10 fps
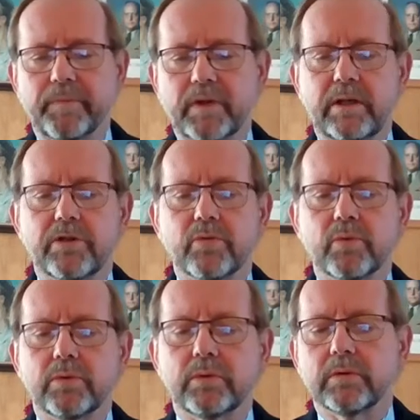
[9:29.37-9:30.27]
that its
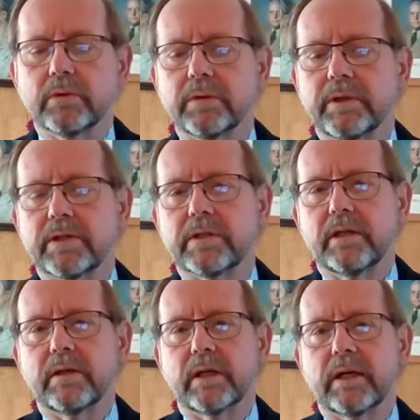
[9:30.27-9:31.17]
rule could
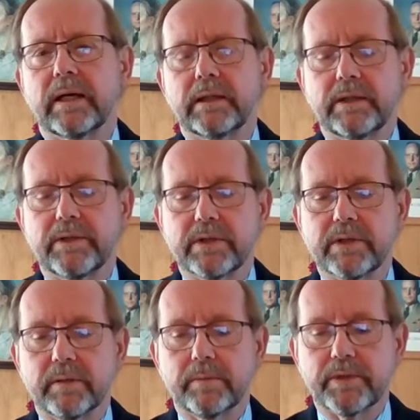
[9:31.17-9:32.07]
extend to guideline
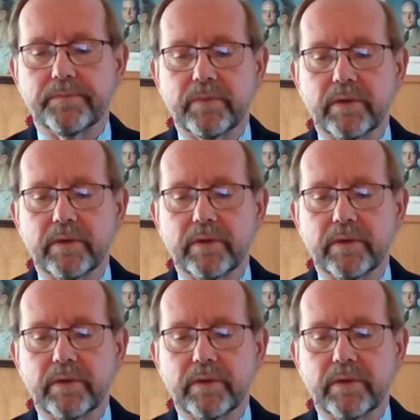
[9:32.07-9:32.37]
systems,